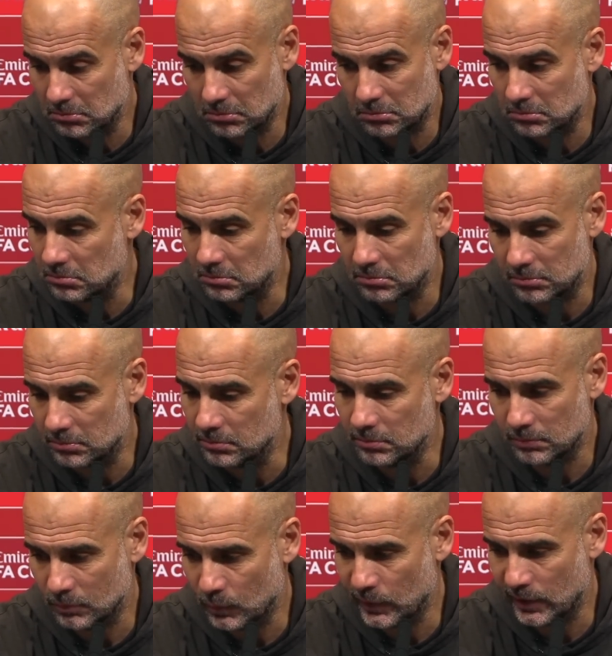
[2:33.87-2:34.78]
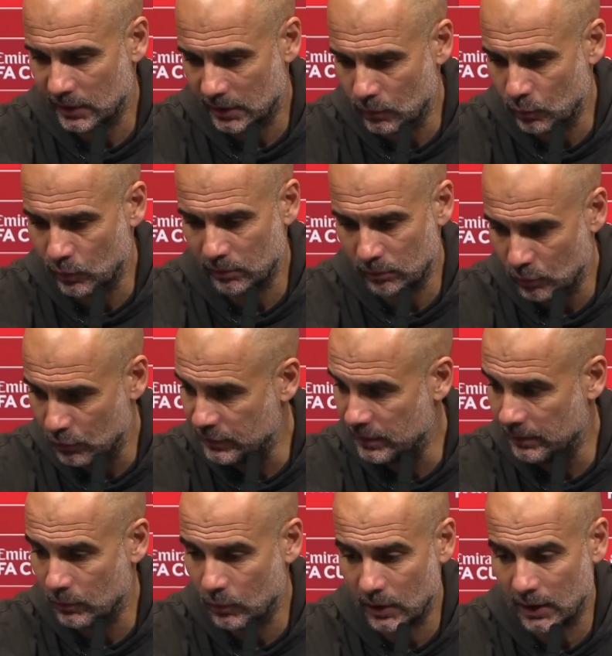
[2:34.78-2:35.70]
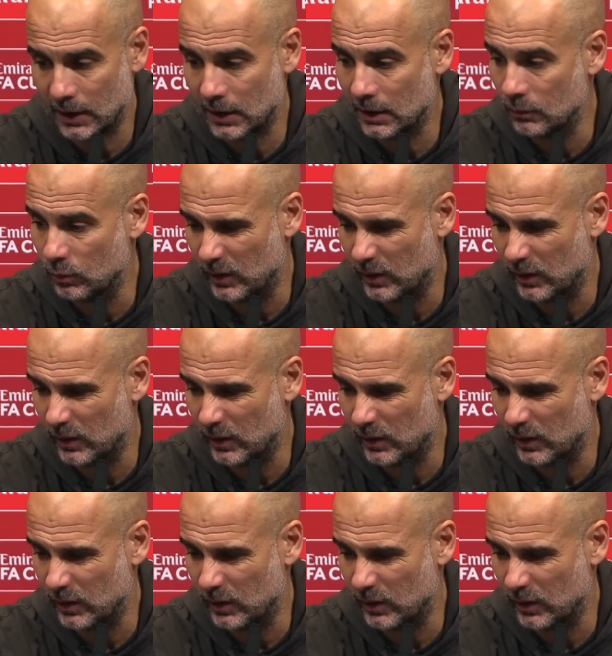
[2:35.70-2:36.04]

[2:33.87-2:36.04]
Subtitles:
We move them well.